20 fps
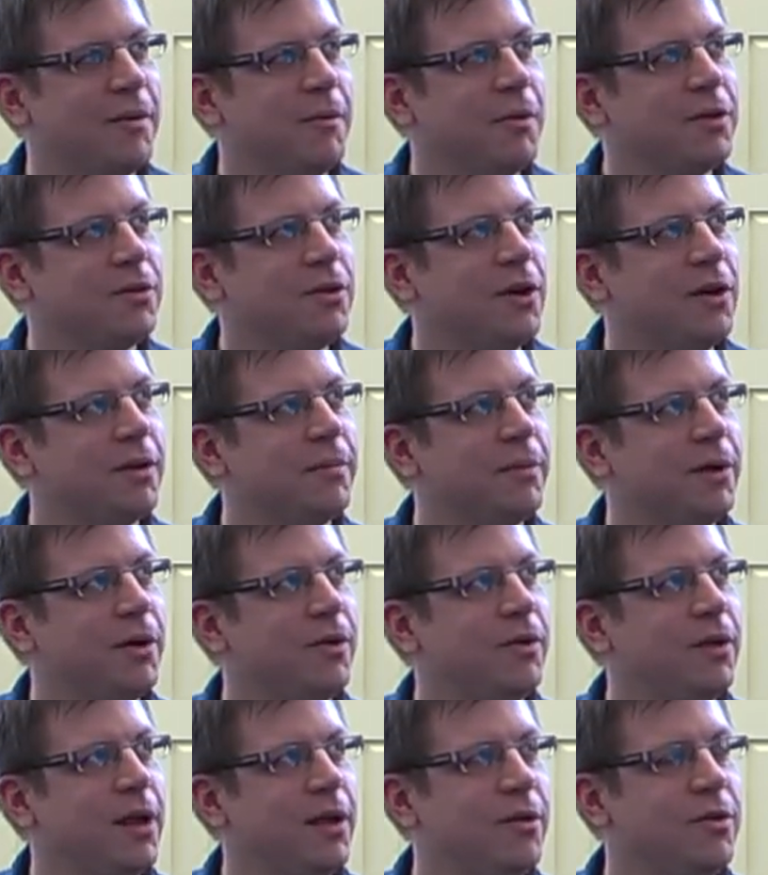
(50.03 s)
I want to talk
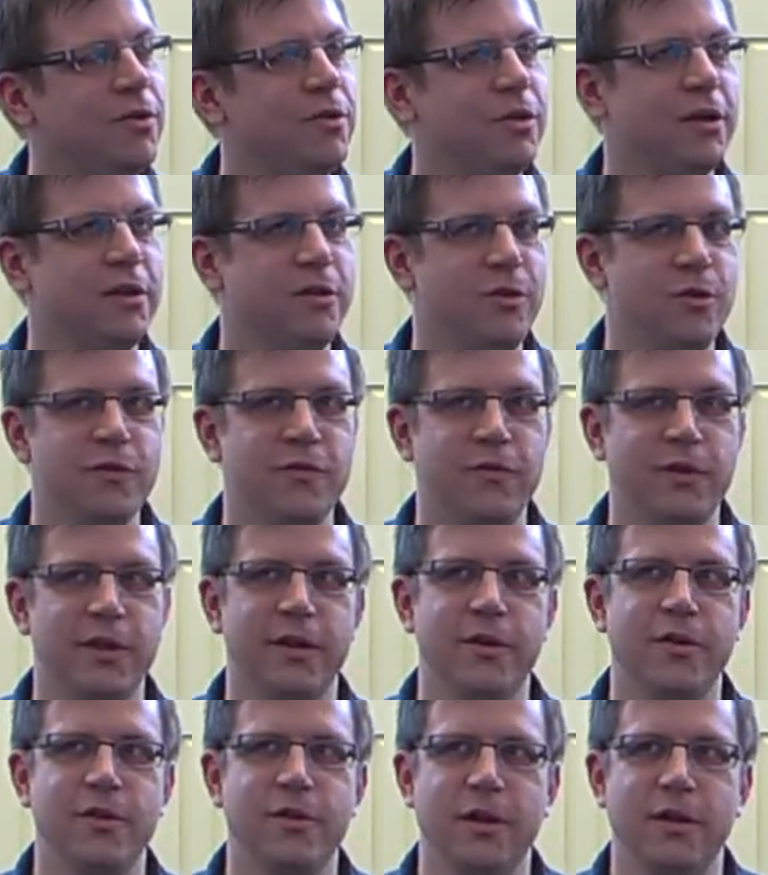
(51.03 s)
about energy and useful
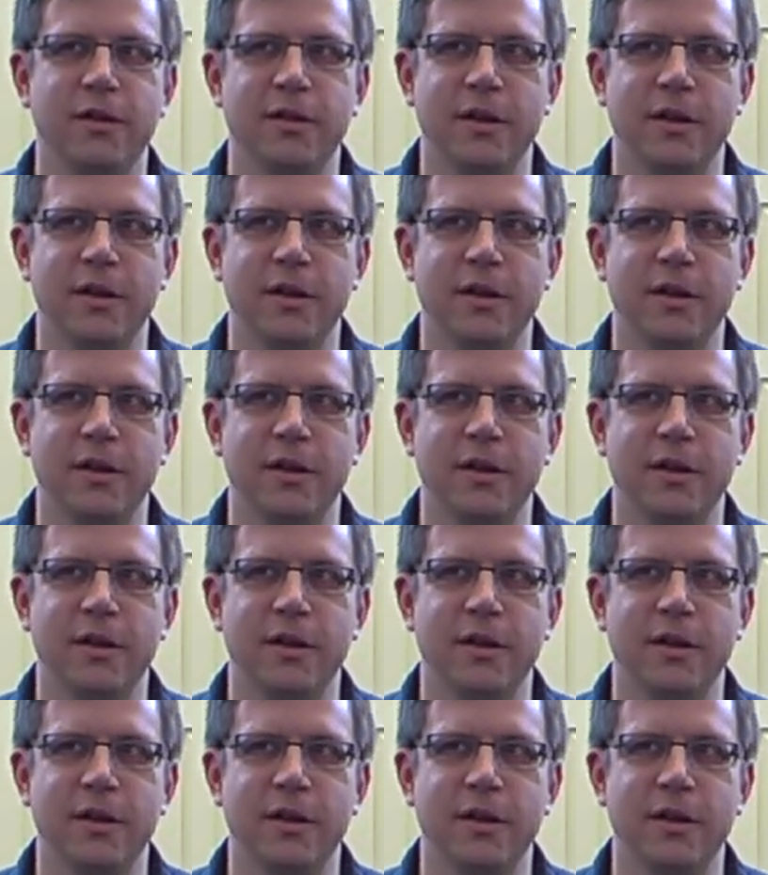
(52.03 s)
energy.